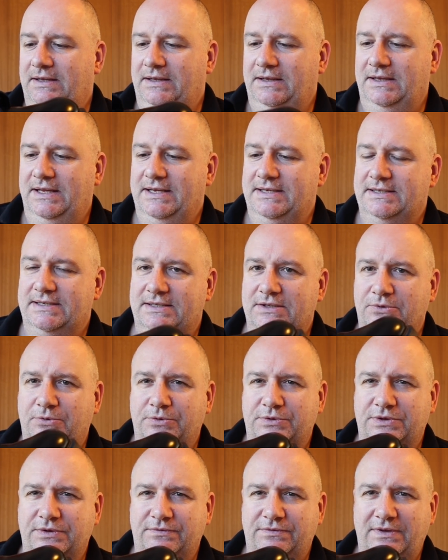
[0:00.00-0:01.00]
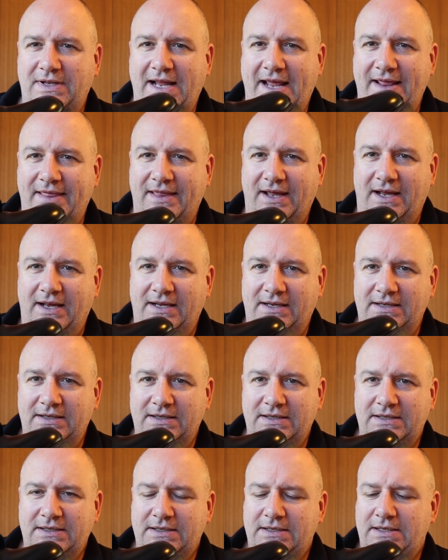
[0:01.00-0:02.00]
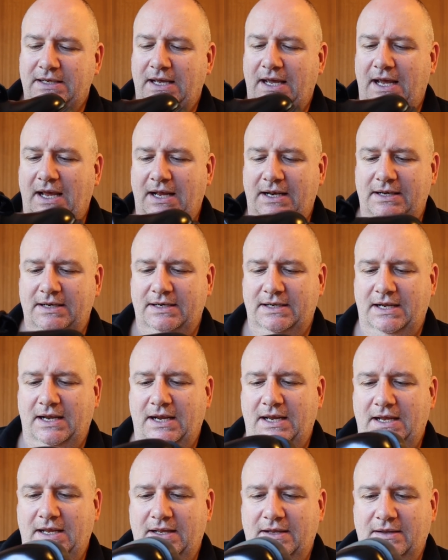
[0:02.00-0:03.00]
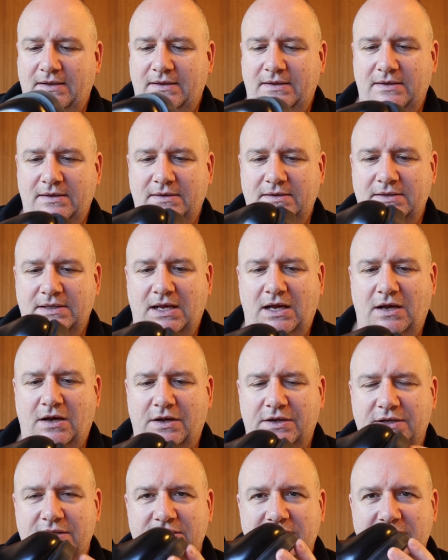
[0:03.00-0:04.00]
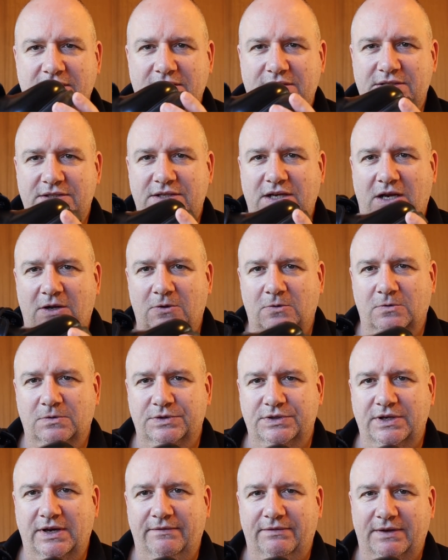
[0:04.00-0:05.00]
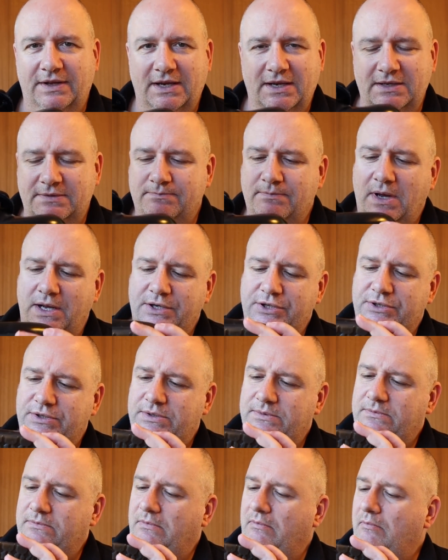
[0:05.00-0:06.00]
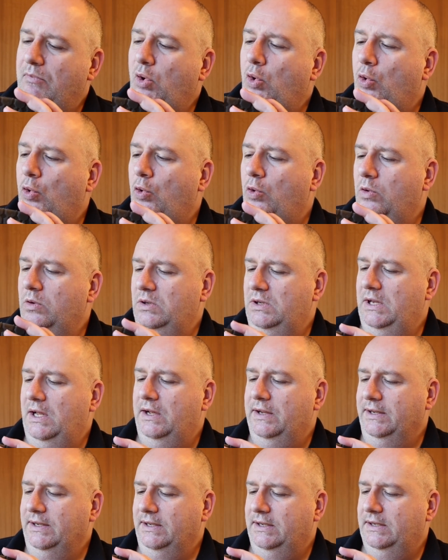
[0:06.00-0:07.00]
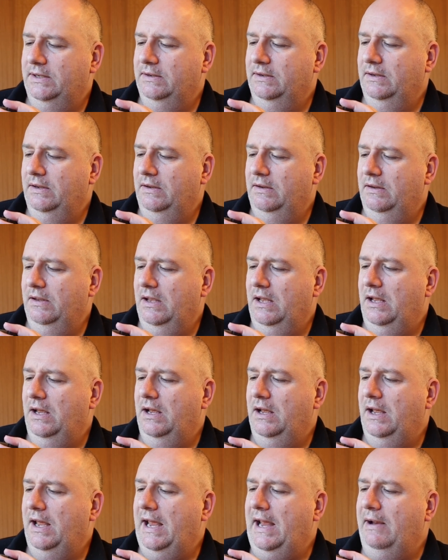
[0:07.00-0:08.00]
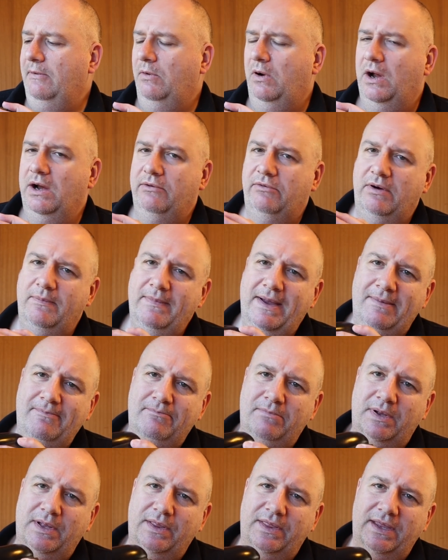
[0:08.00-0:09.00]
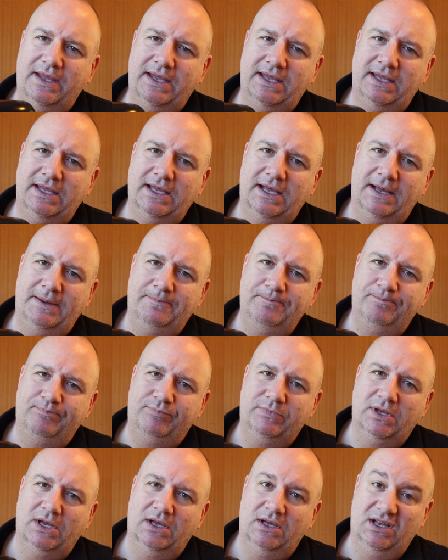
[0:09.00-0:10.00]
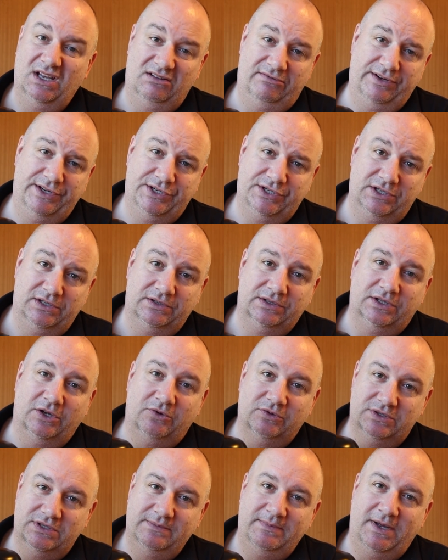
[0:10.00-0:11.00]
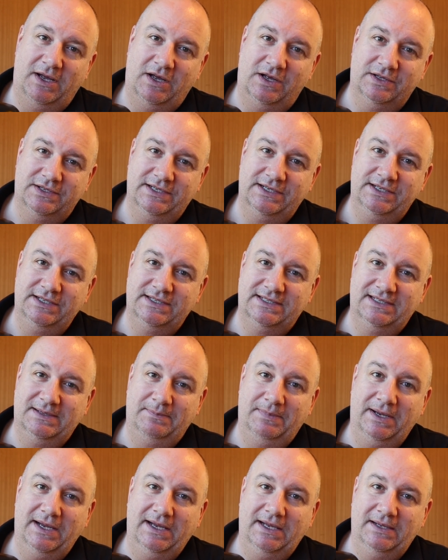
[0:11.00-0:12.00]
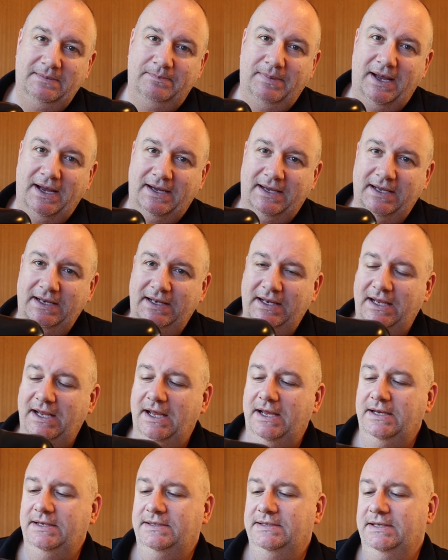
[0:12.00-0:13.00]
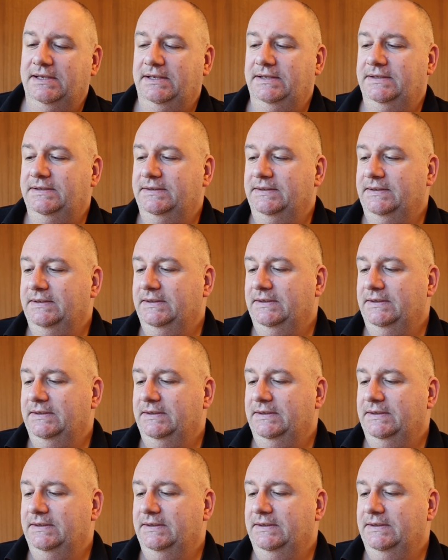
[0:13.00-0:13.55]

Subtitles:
this sort of leather and the hardness of the soles and everything is much more like how I remember the original Dr. Martens to be back in the 80s.